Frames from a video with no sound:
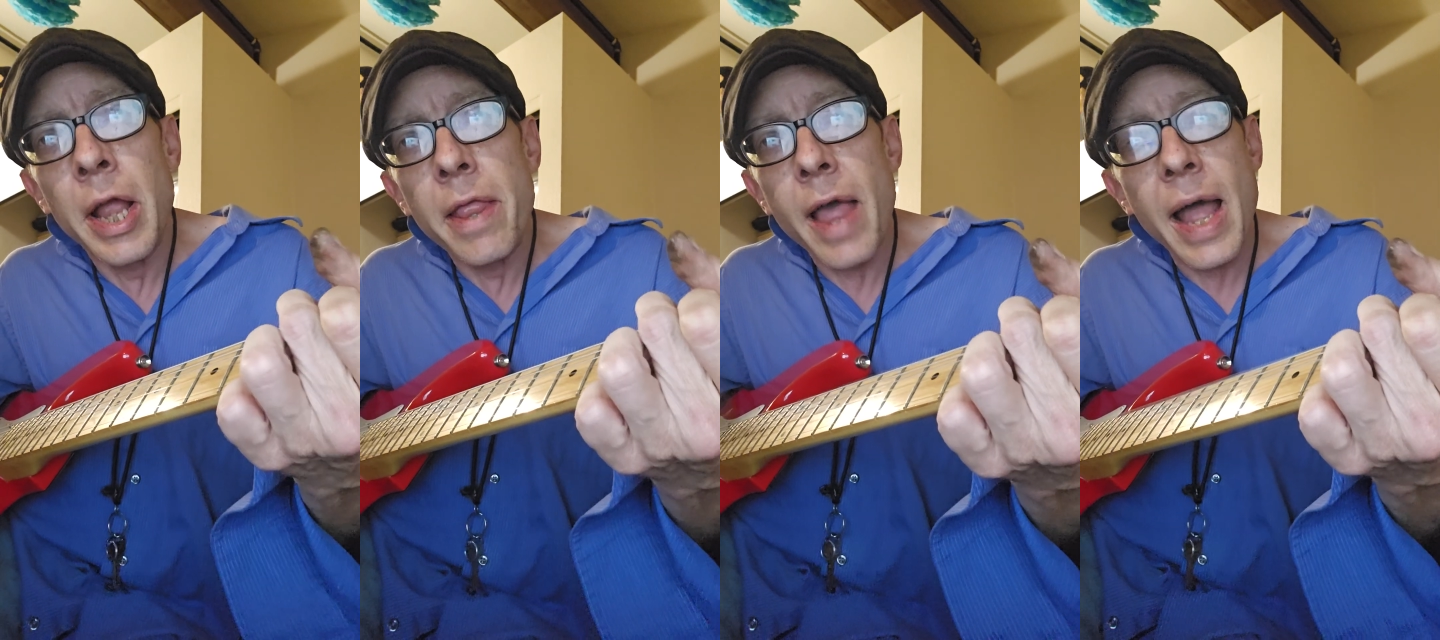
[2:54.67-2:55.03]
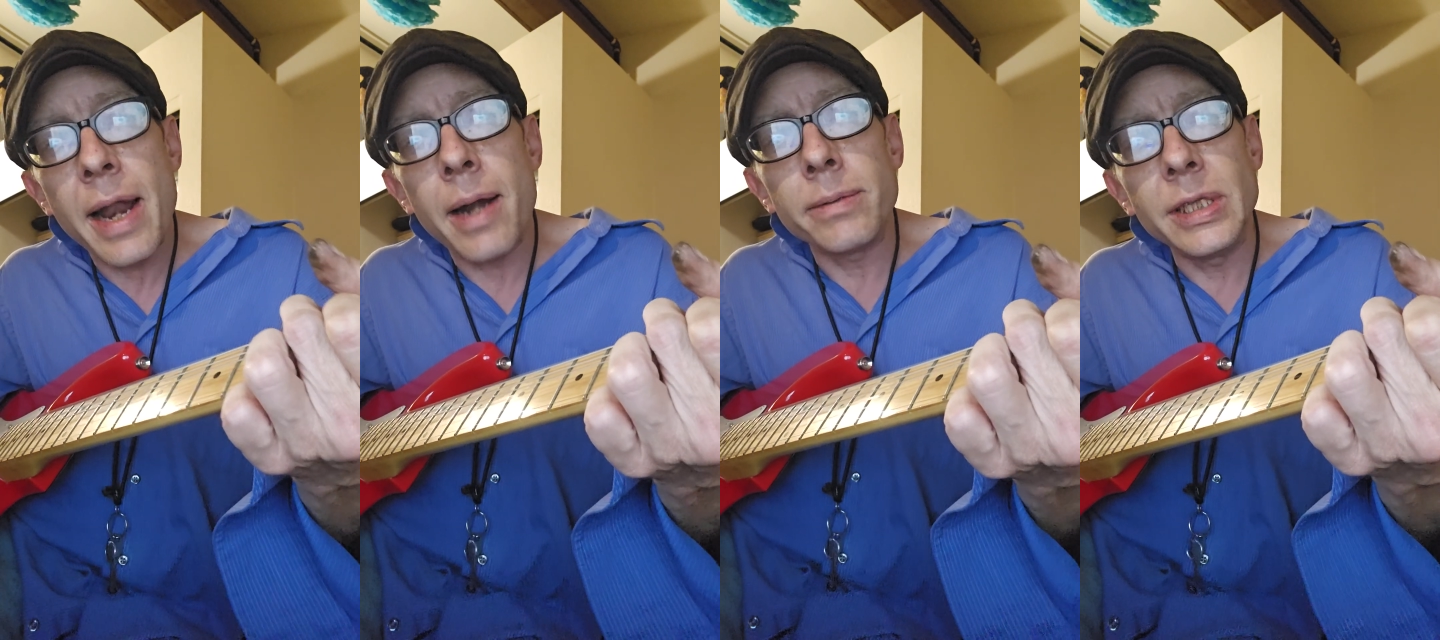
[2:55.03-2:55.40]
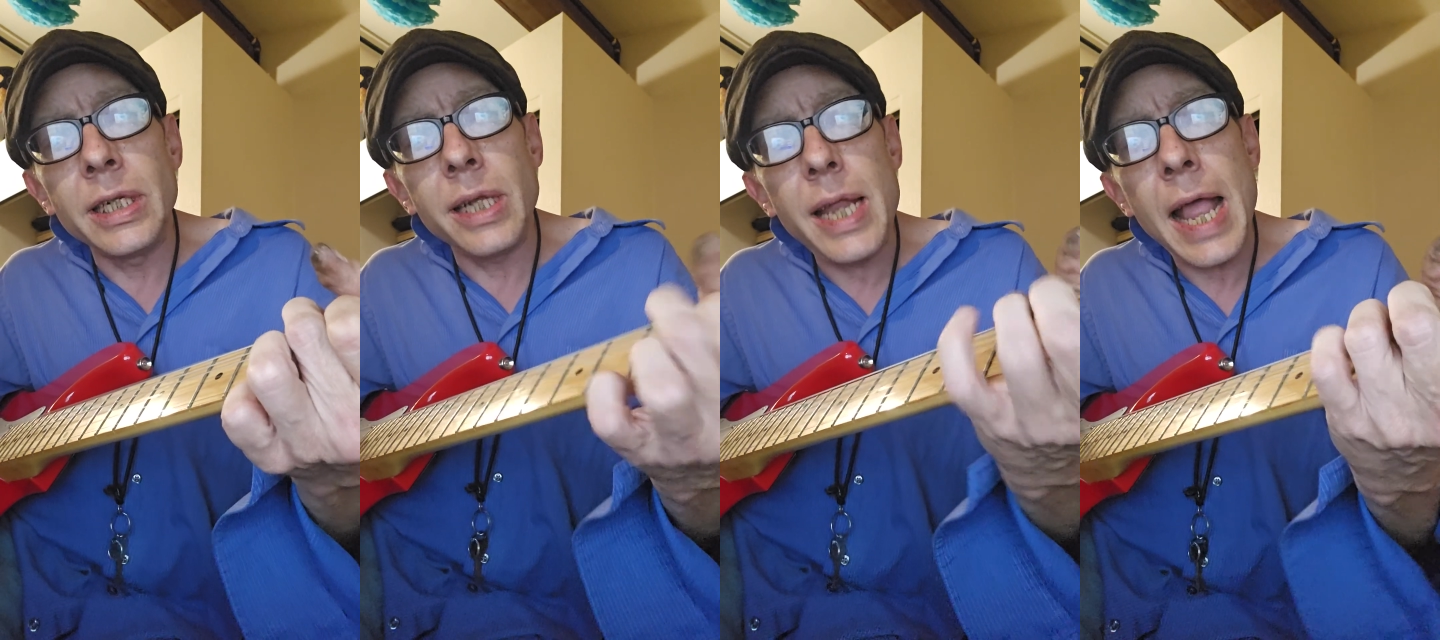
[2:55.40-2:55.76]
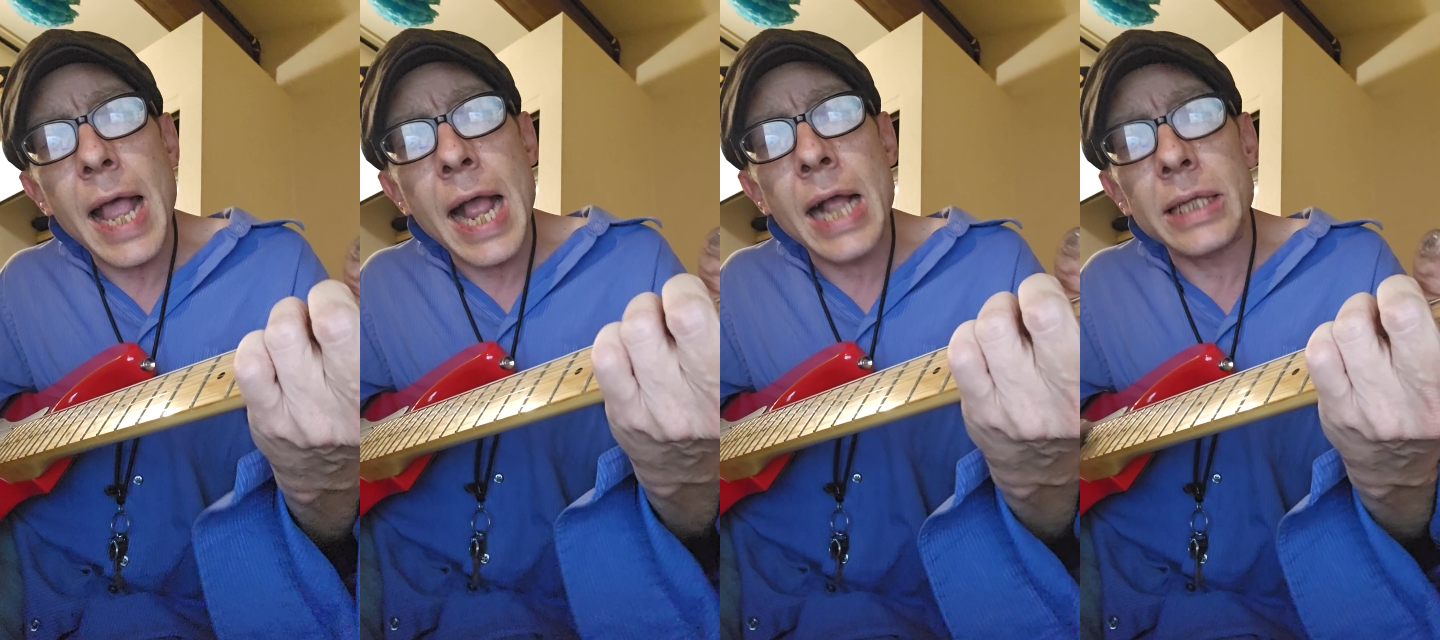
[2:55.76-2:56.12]
that I really
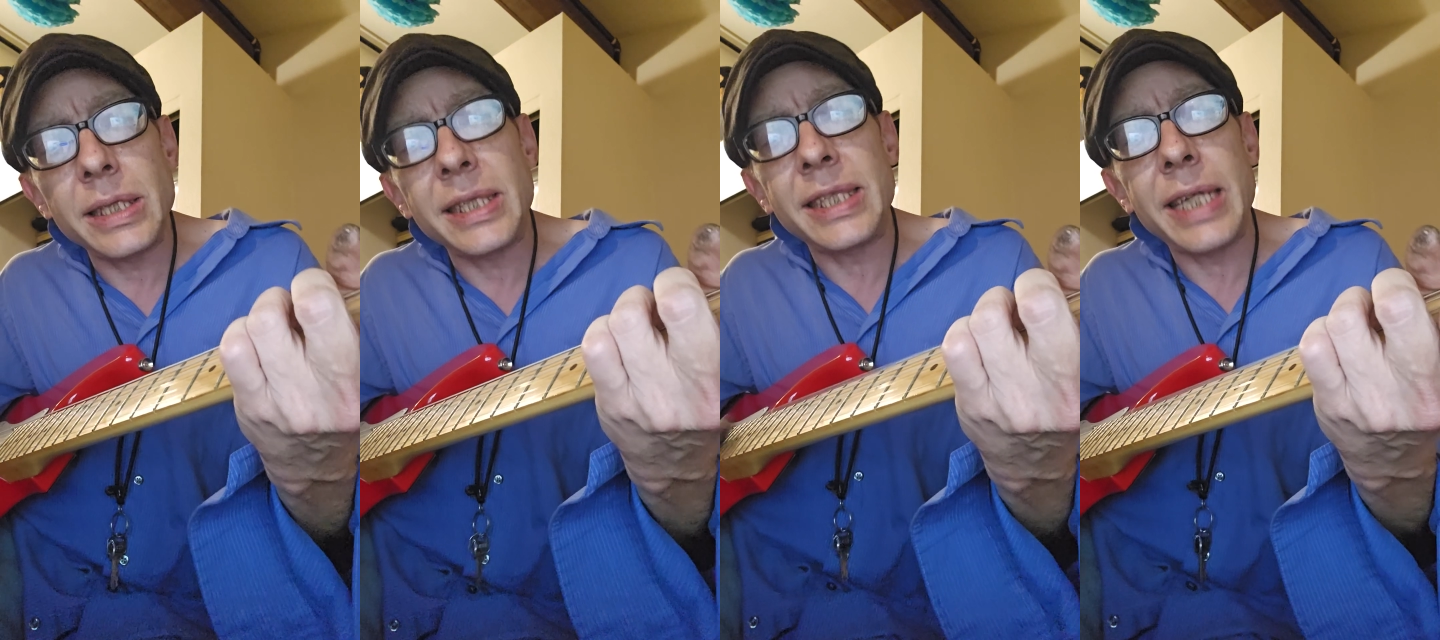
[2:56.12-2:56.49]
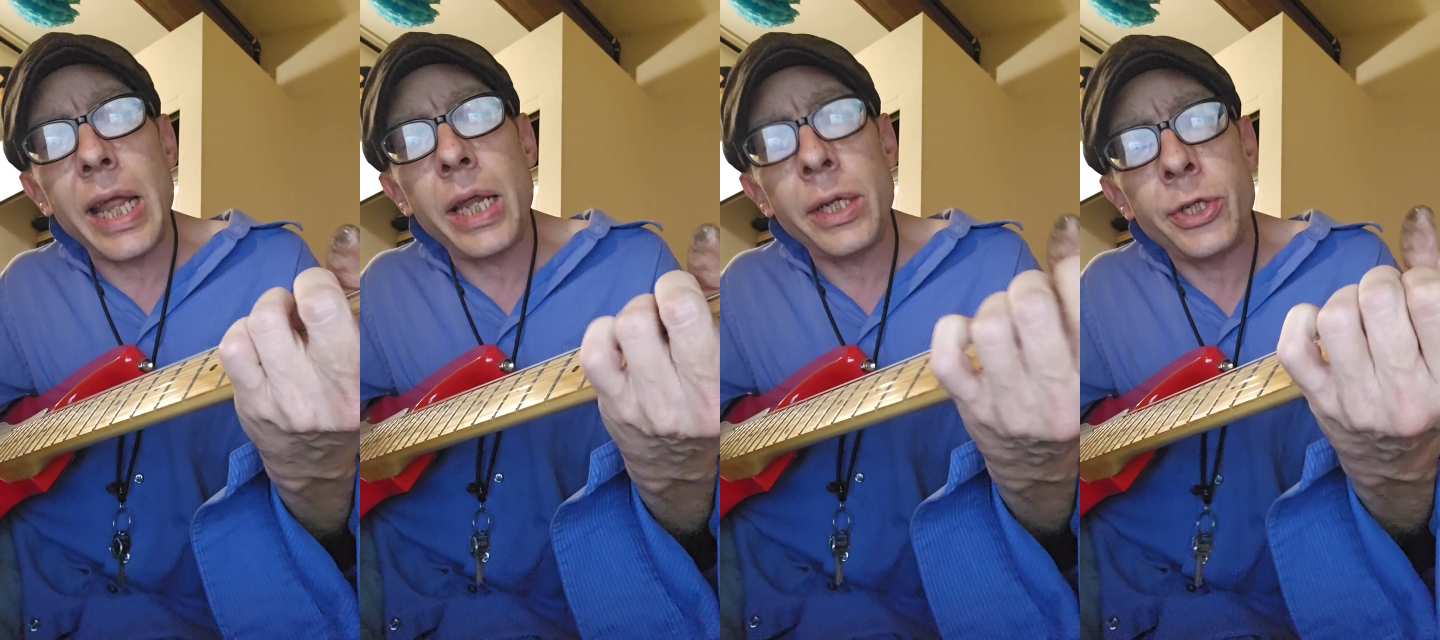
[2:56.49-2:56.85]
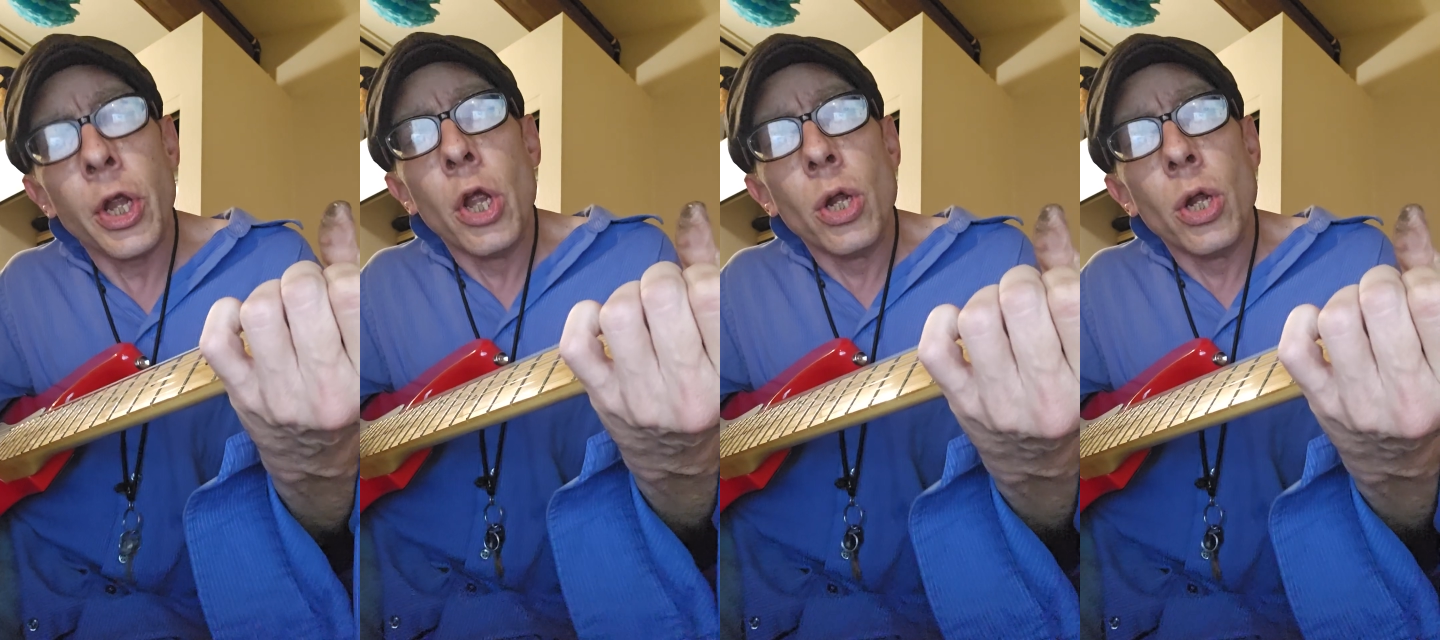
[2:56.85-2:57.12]
had the sage